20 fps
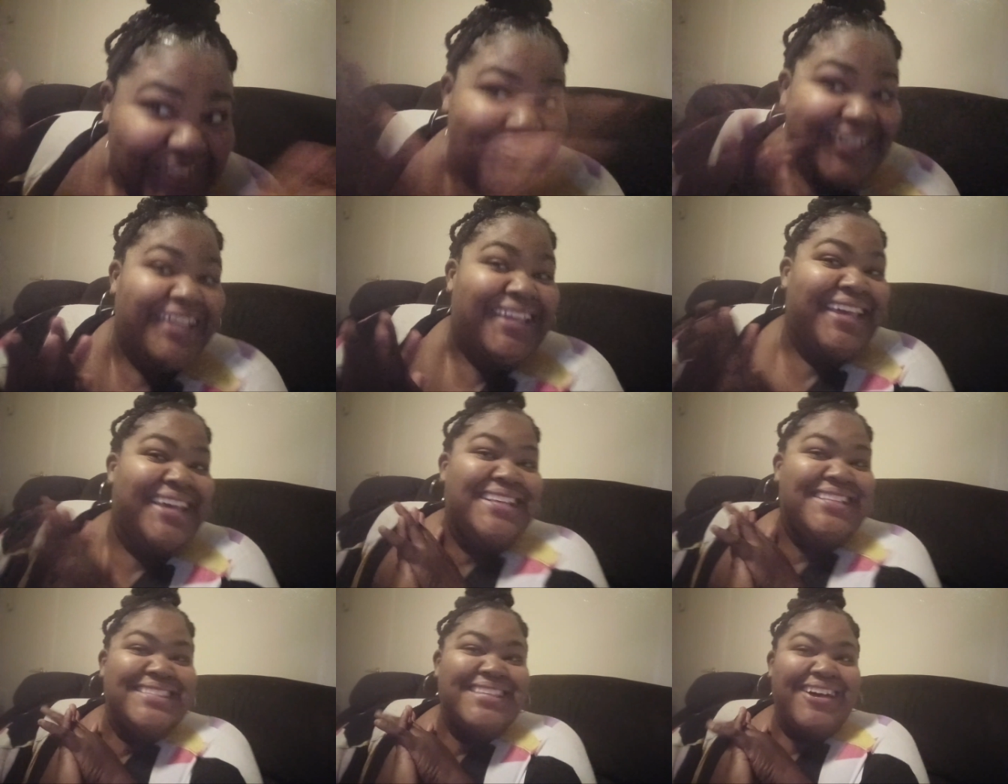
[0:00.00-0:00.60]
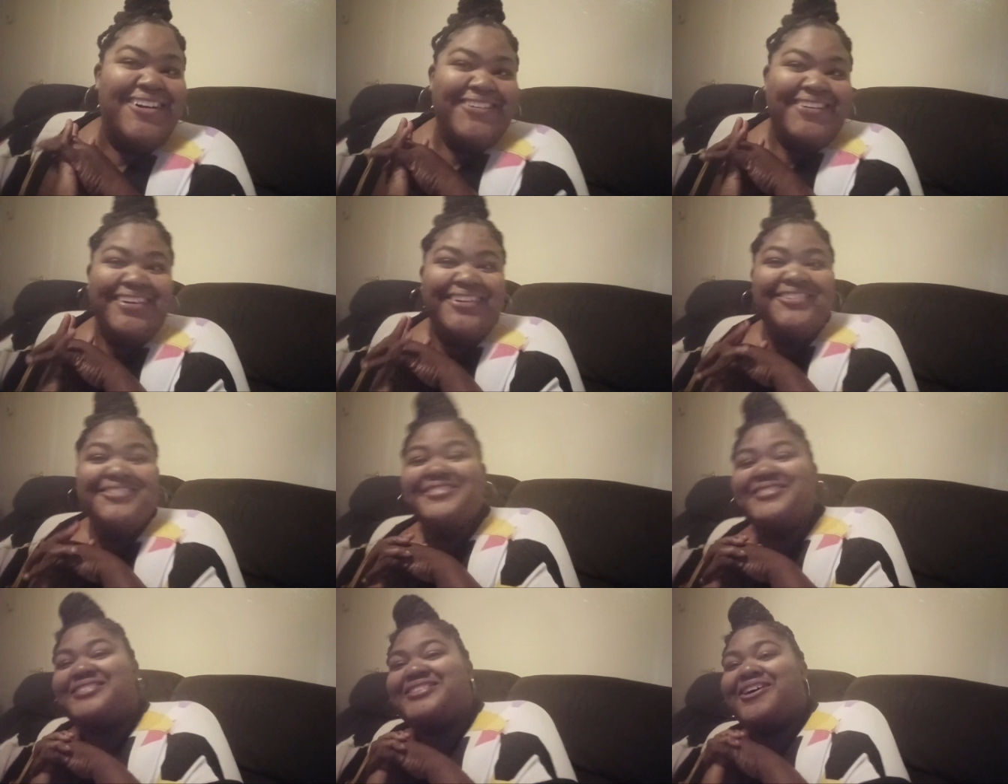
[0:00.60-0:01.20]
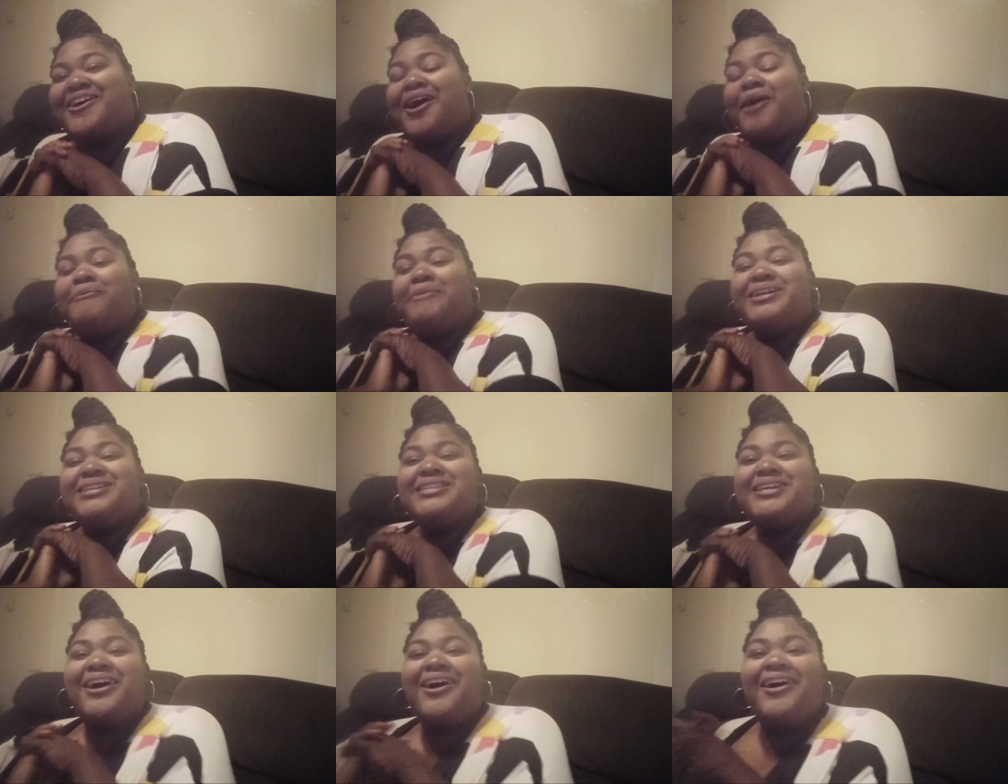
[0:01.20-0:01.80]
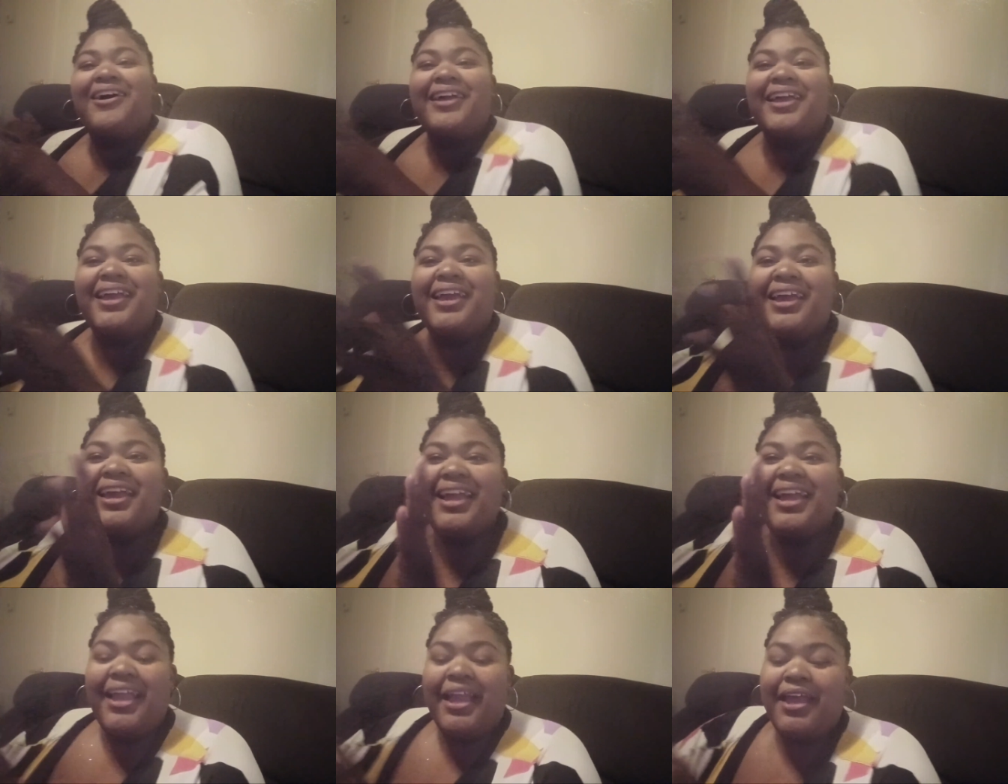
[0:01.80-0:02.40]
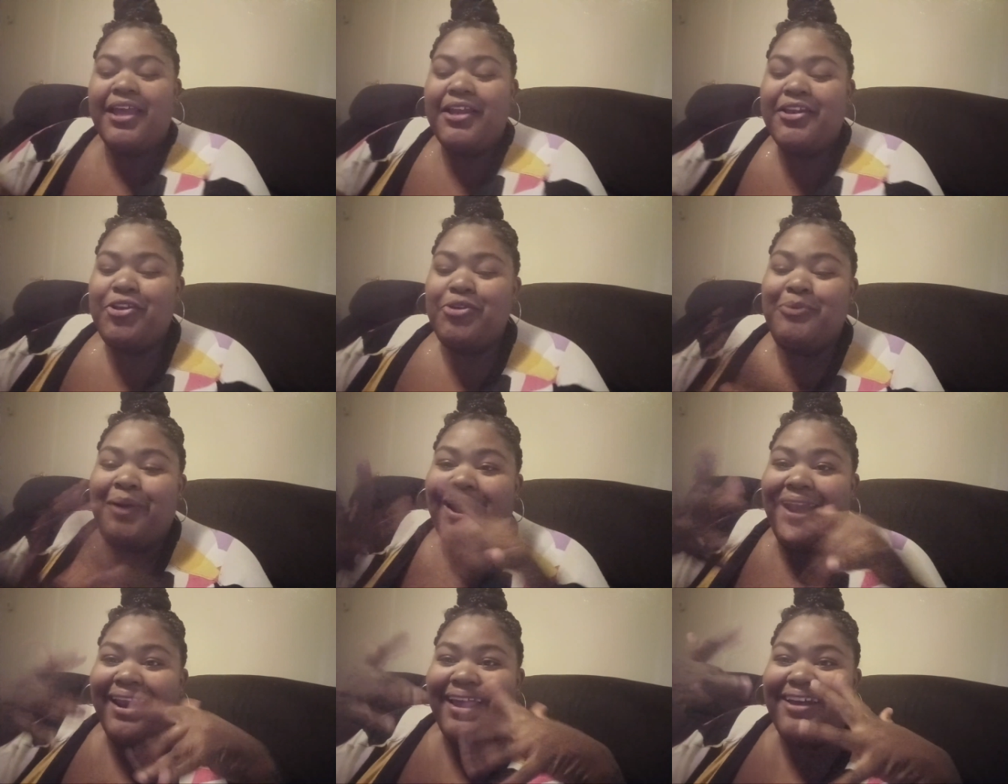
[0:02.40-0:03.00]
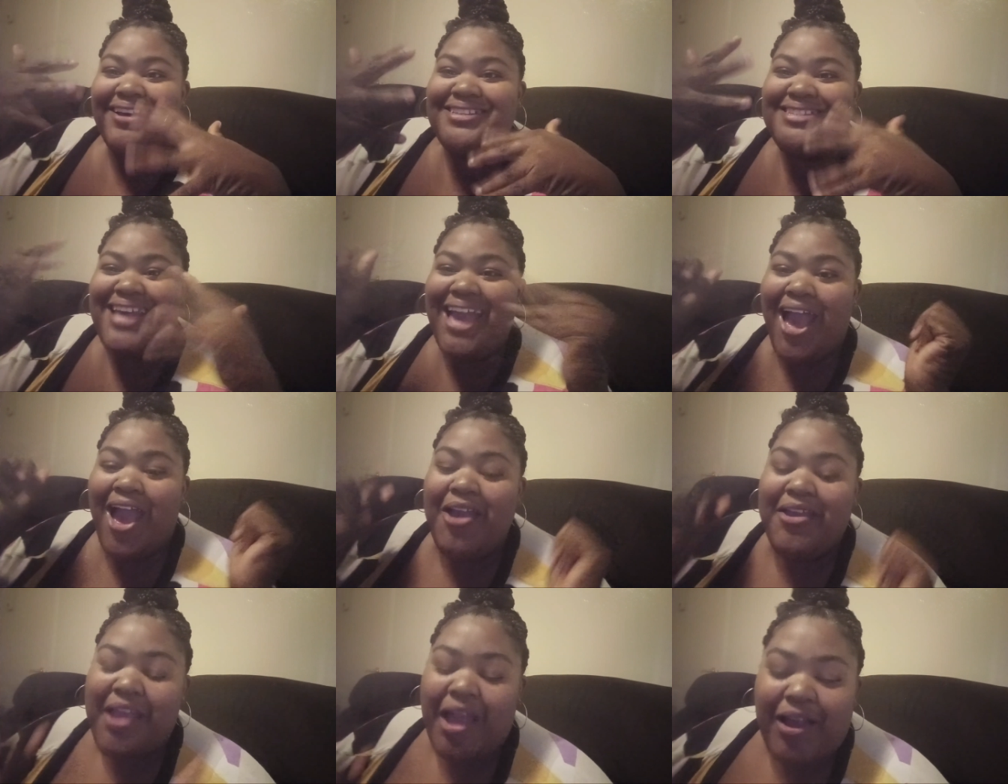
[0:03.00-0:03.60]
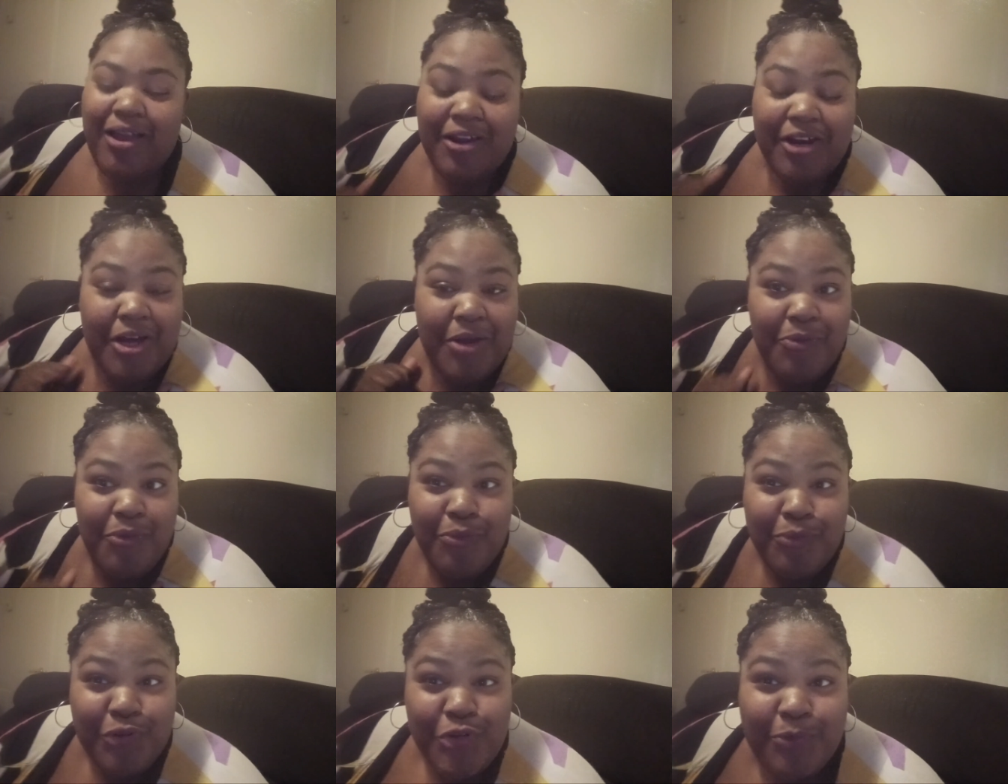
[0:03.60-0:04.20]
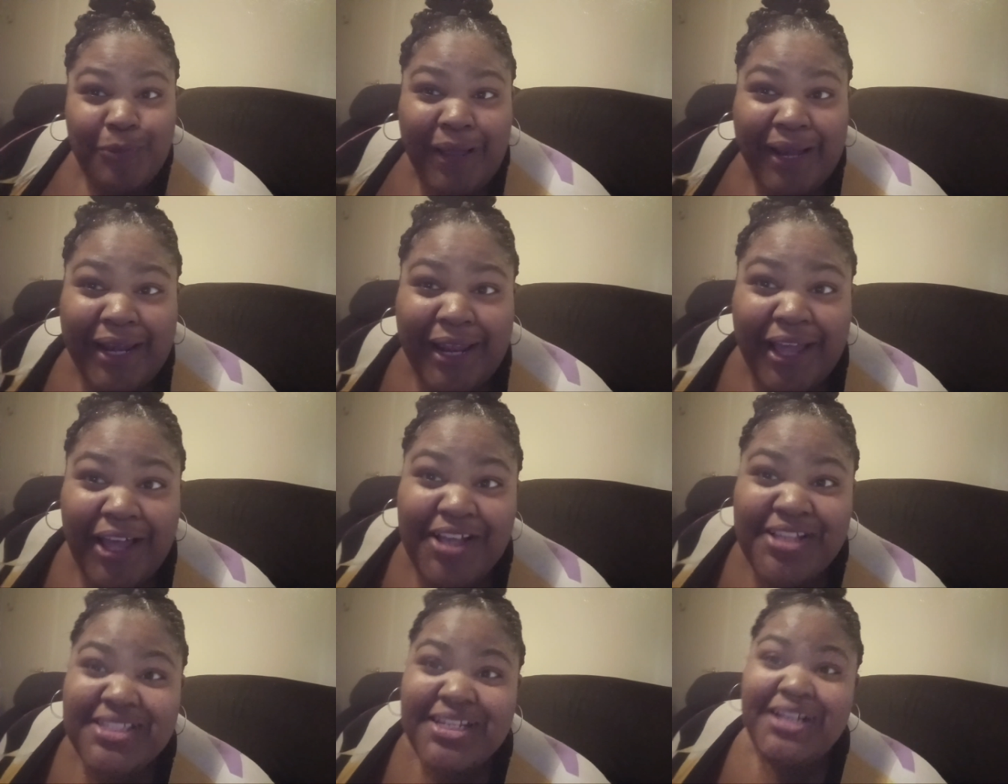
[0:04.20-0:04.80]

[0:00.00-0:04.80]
It's so cute. So I'm about to go ahead and do my nails, y'all. Y'all gonna come with me do my nails.